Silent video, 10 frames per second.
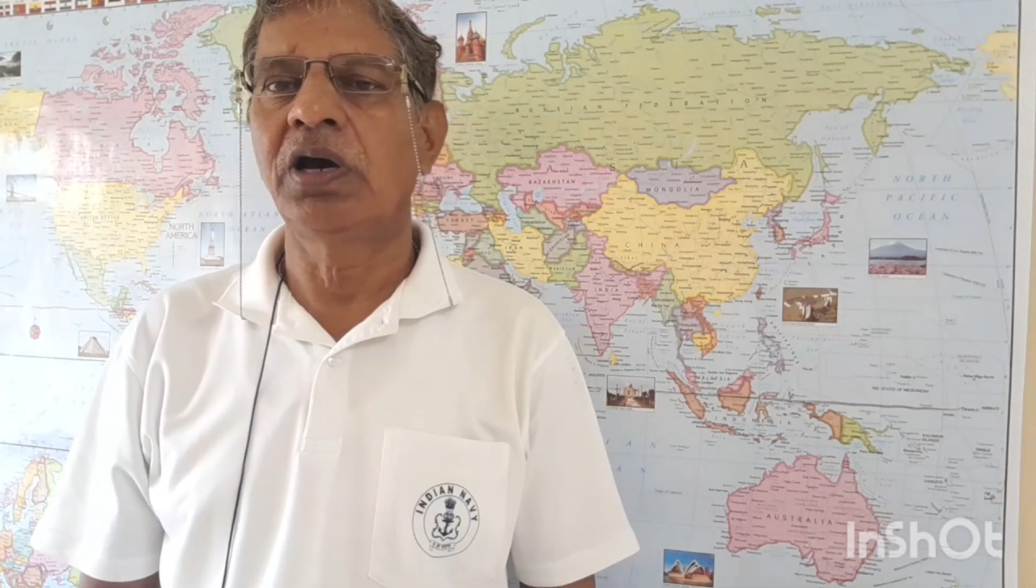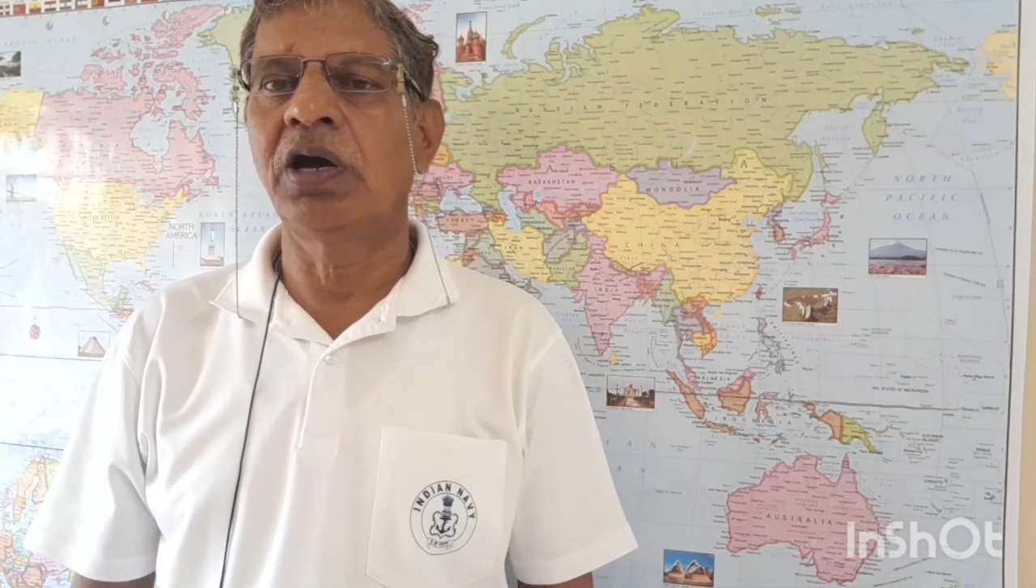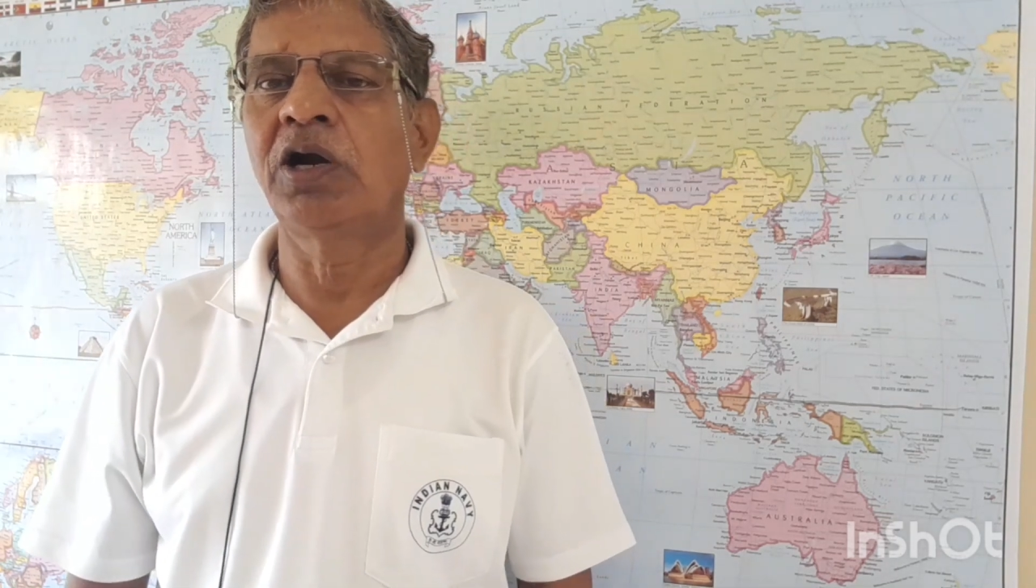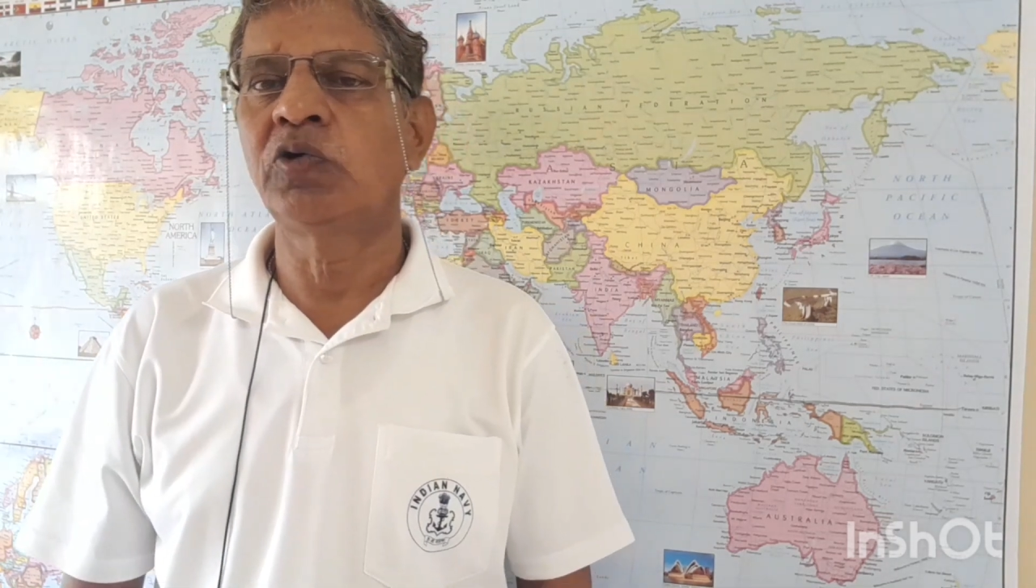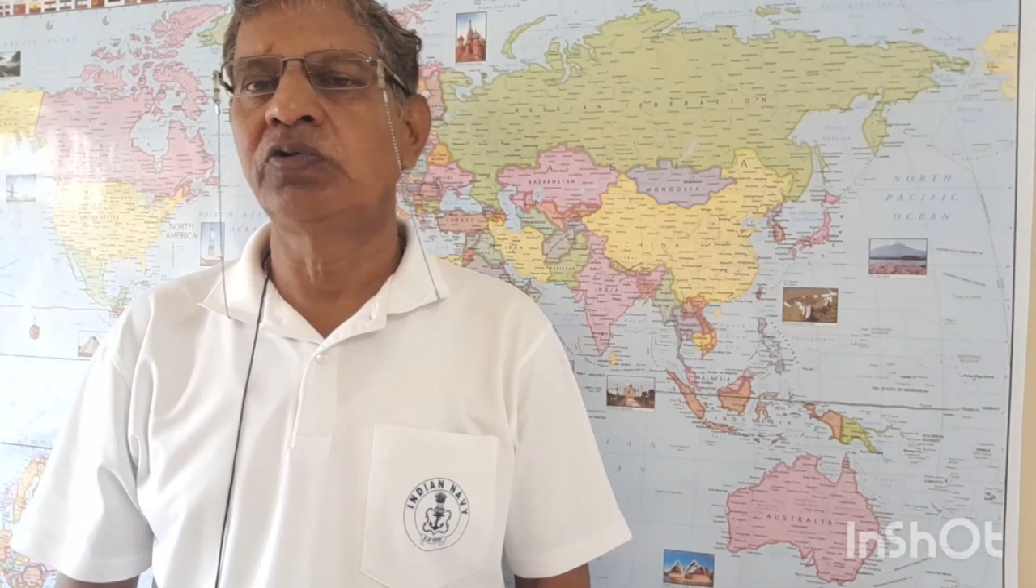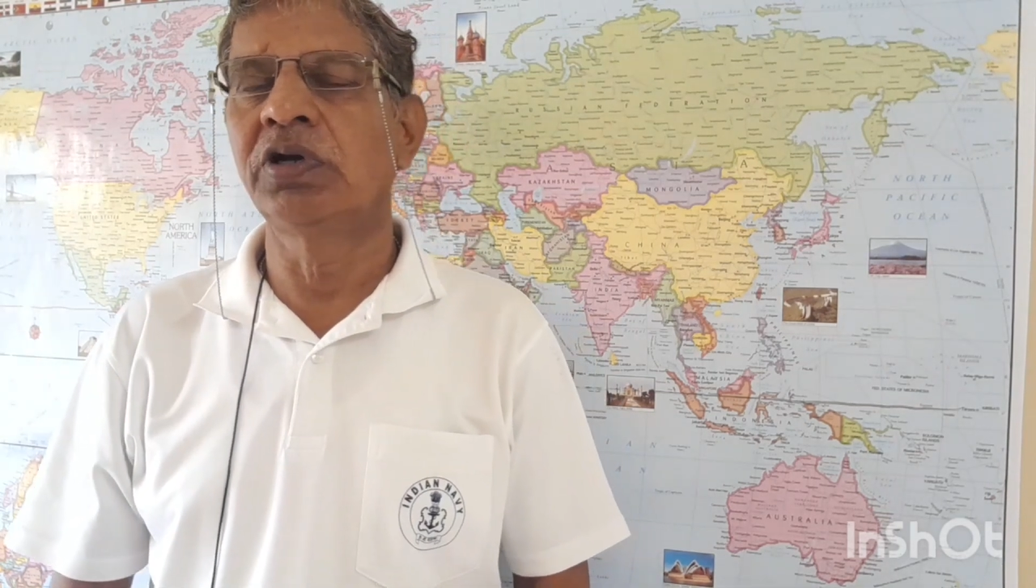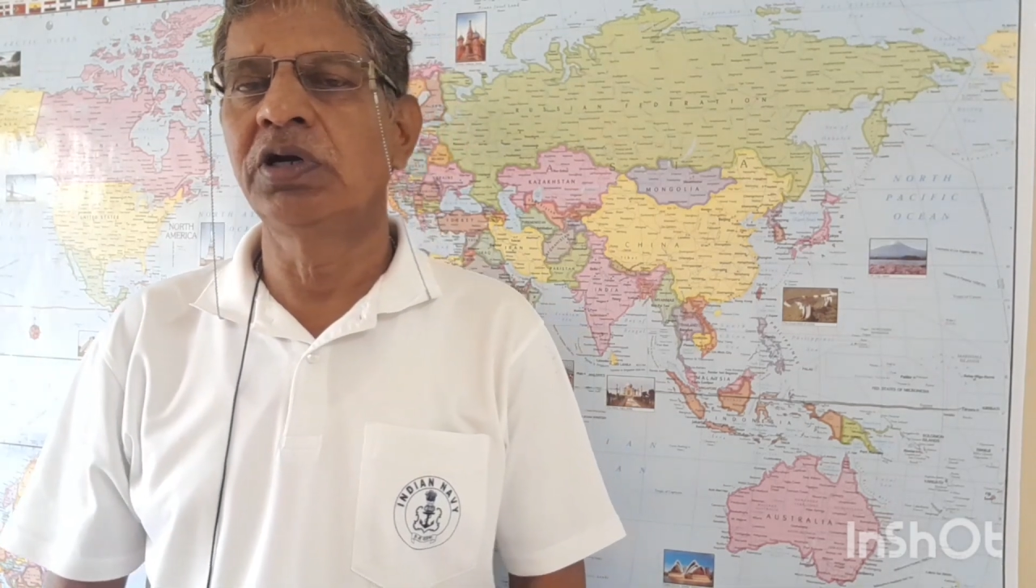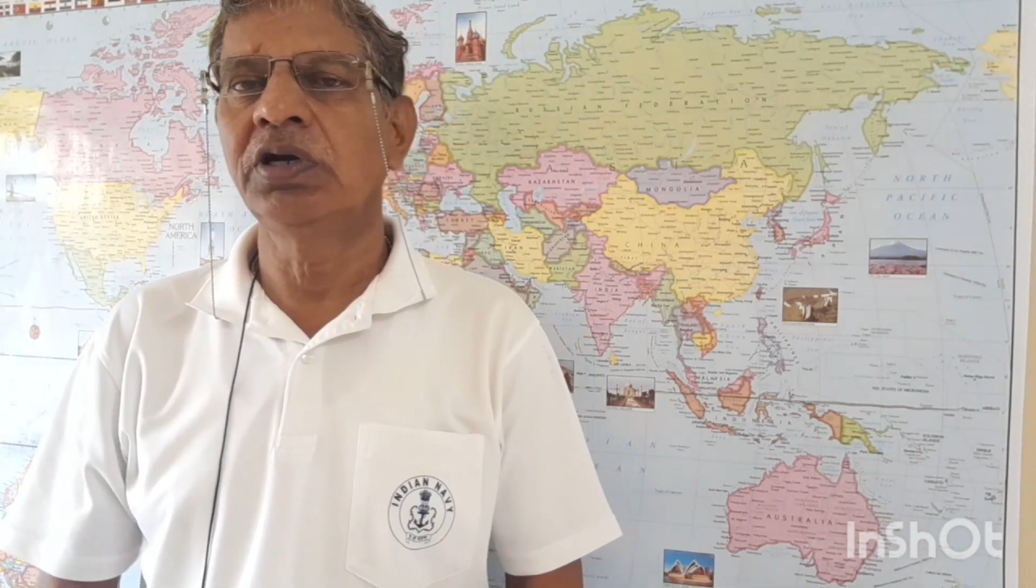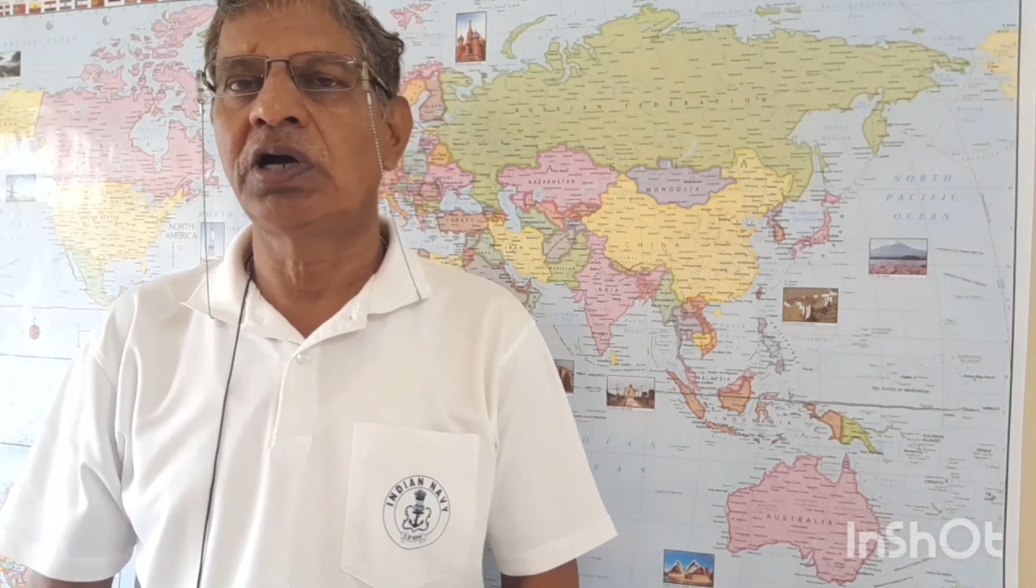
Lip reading: or to the